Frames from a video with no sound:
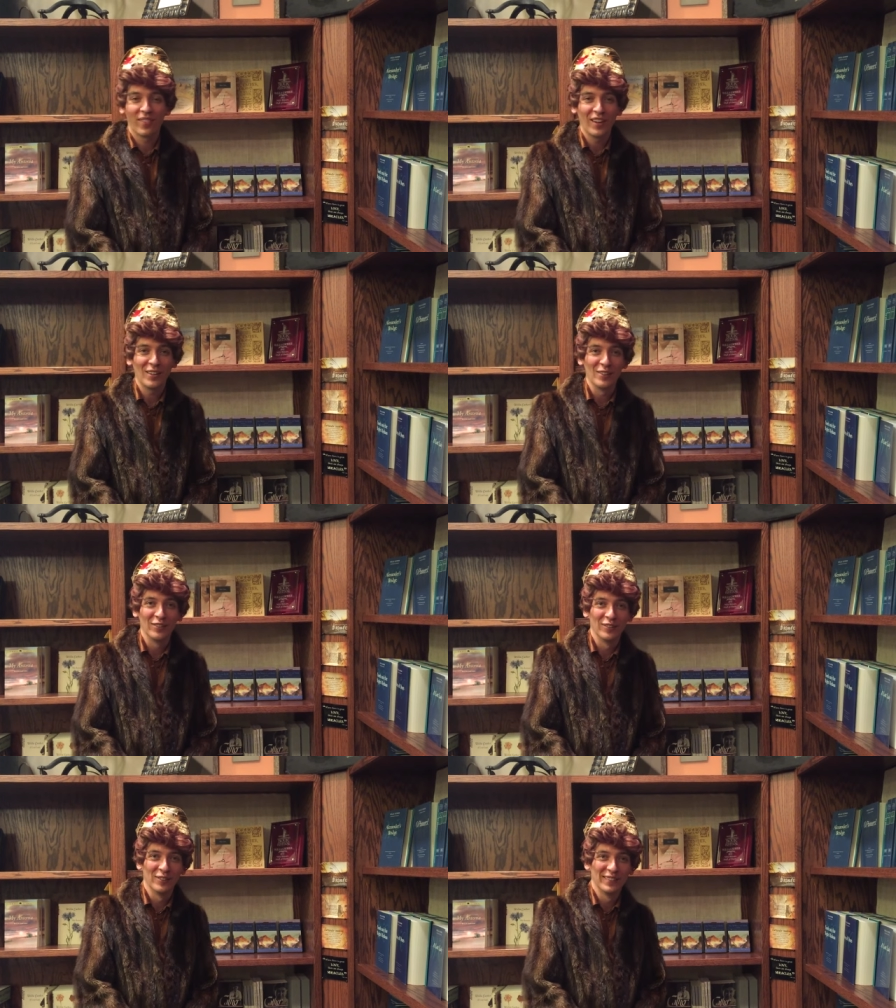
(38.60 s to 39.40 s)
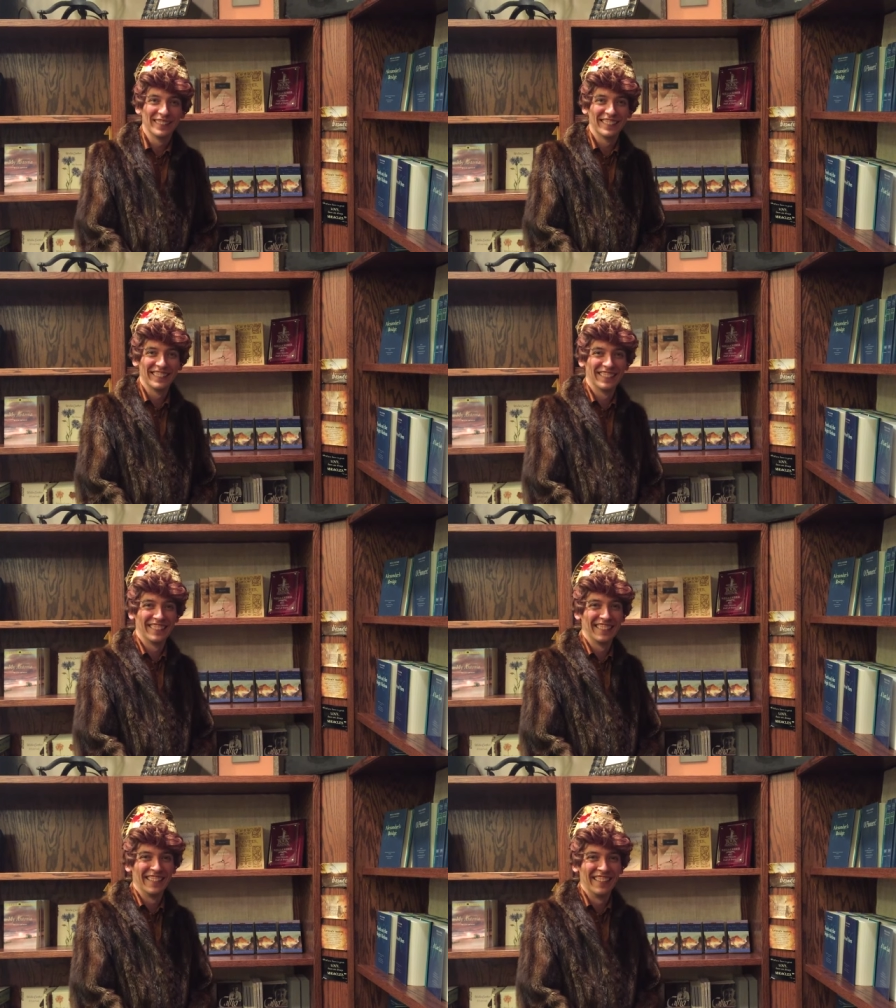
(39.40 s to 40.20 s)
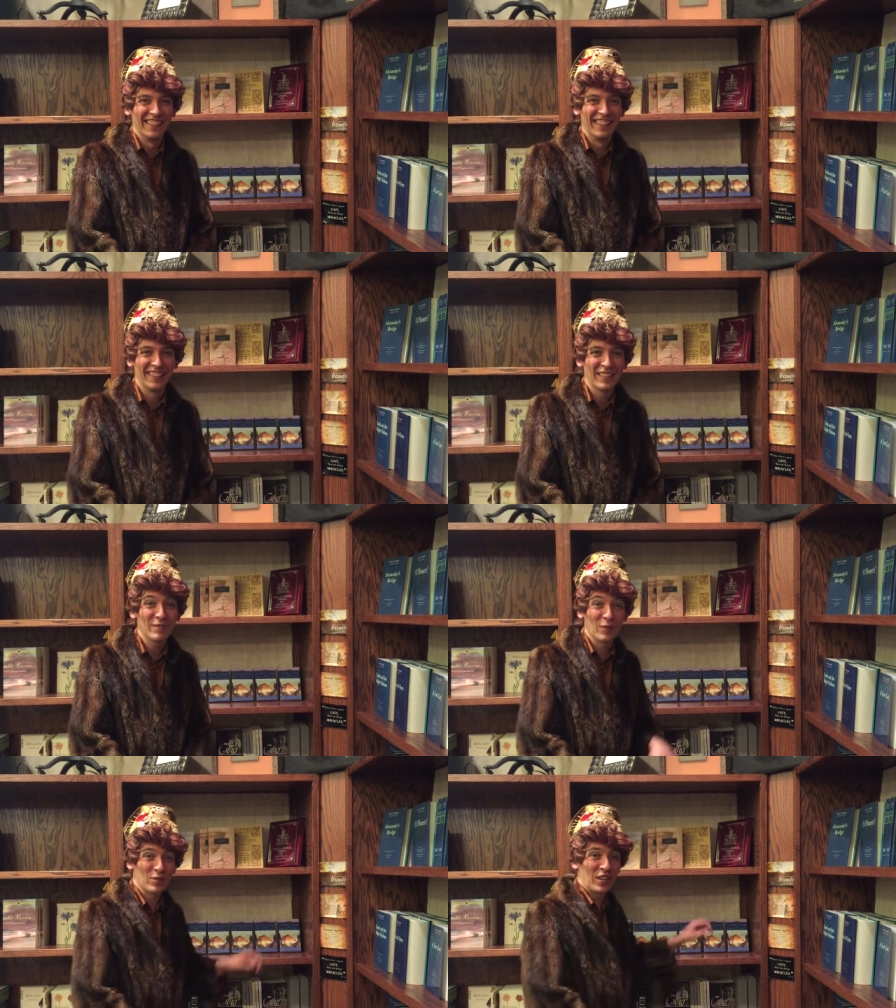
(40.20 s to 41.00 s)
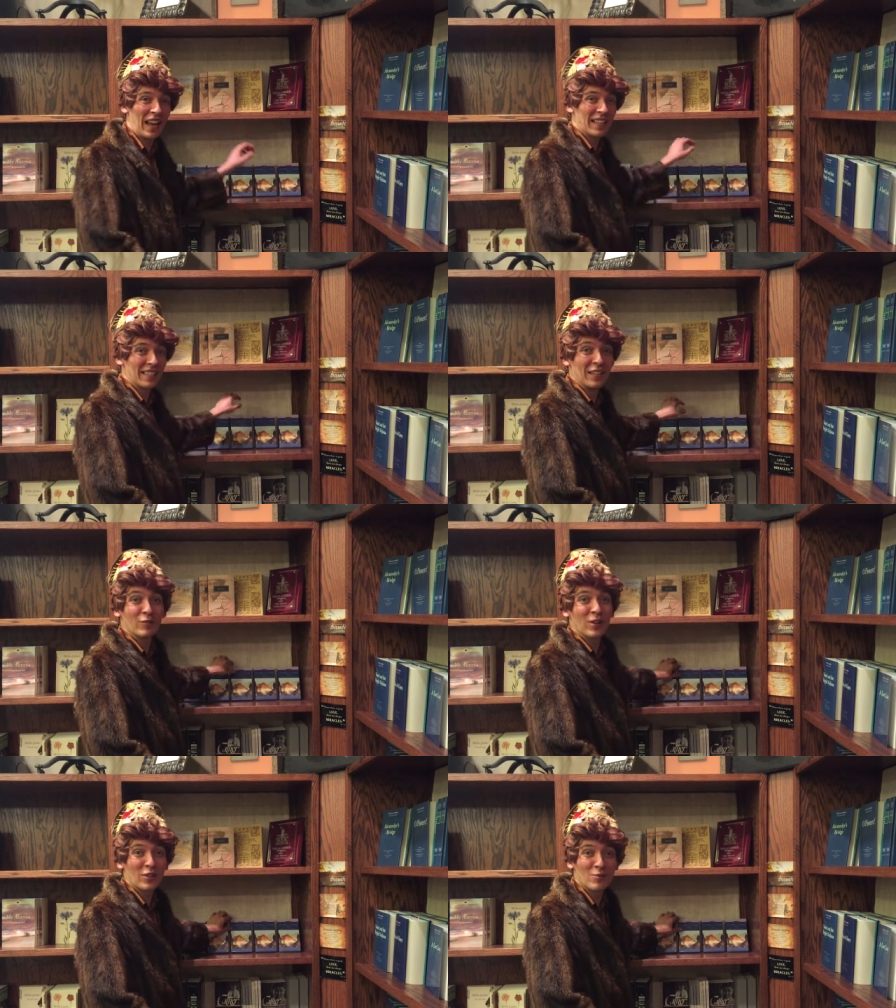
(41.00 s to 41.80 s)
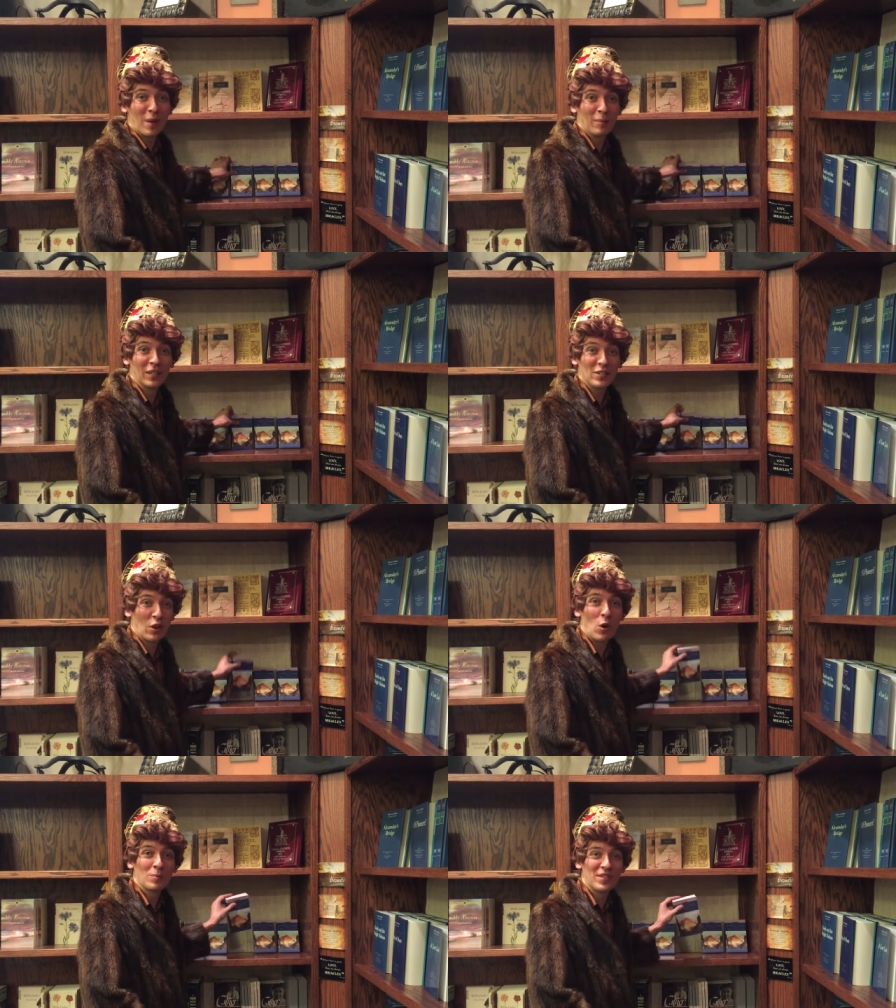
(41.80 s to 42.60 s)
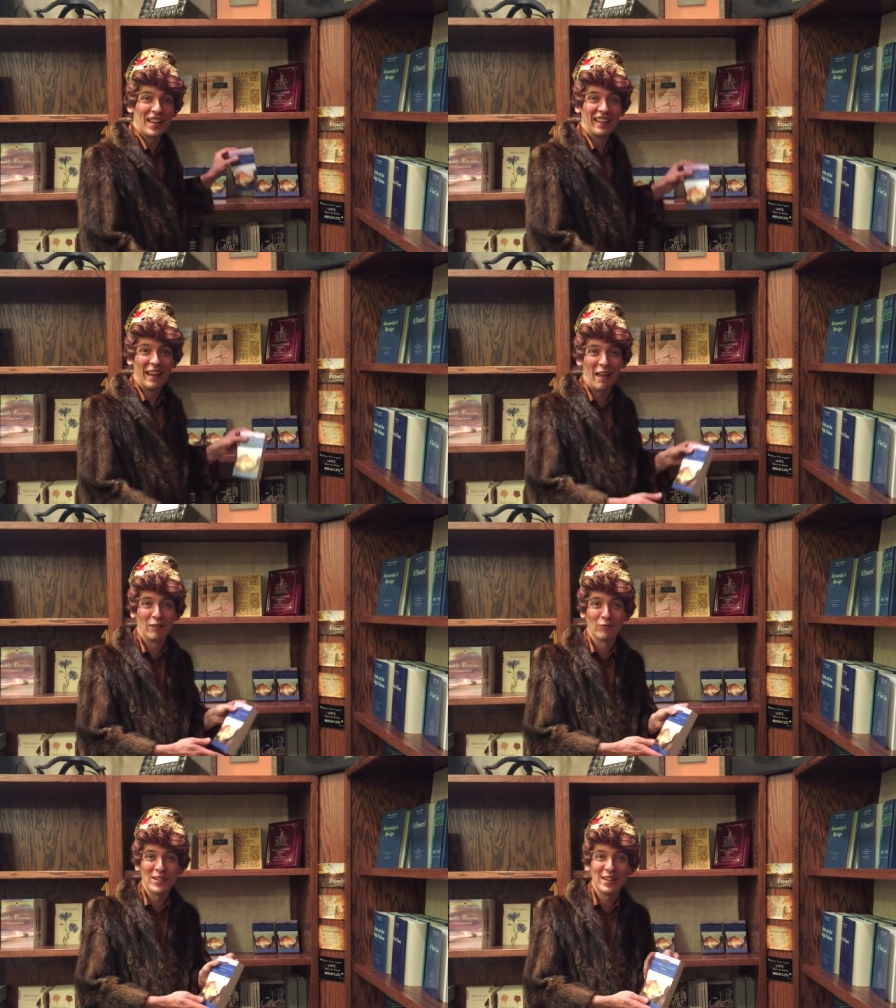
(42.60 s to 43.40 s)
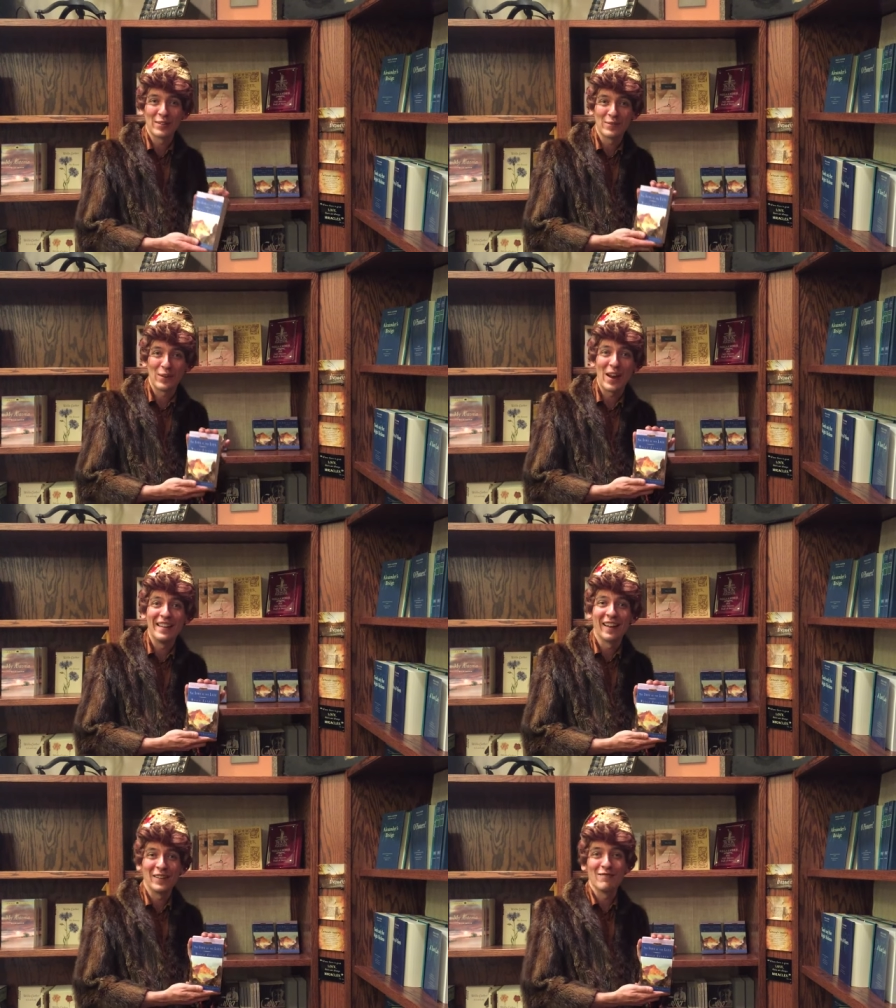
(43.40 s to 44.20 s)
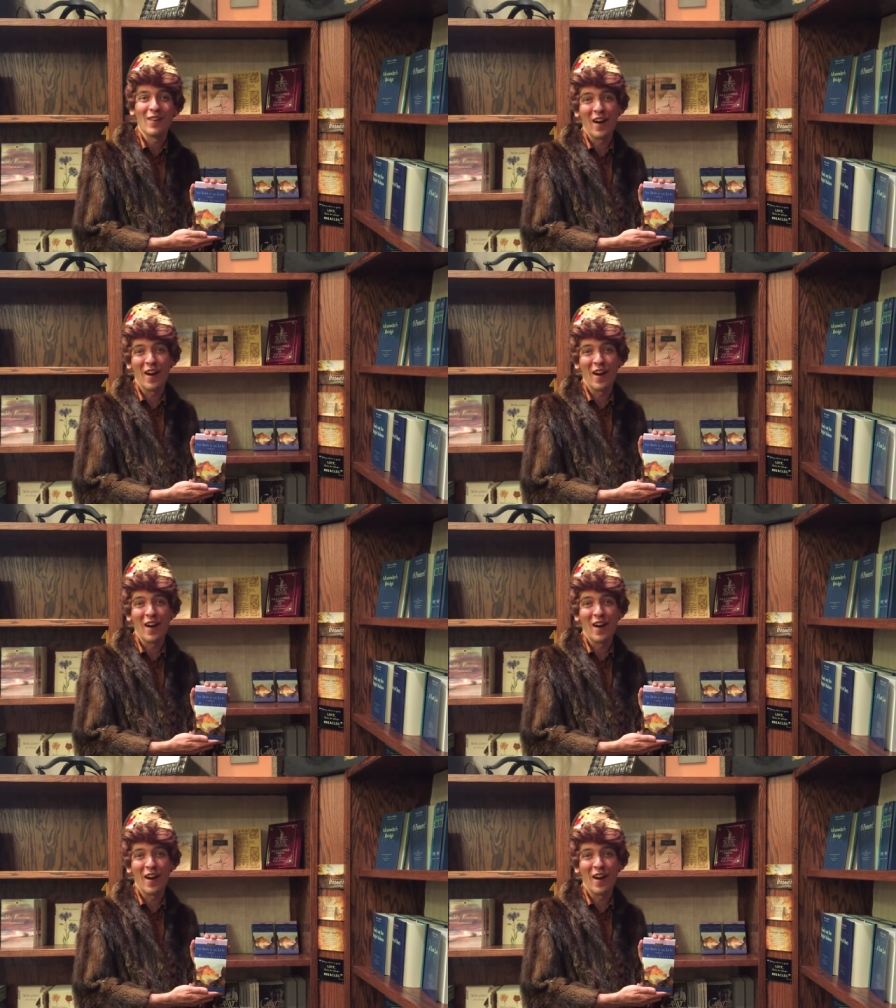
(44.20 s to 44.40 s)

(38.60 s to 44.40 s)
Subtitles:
Thank you. This version has an introduction by Melissa Homestead and retails for $8.95.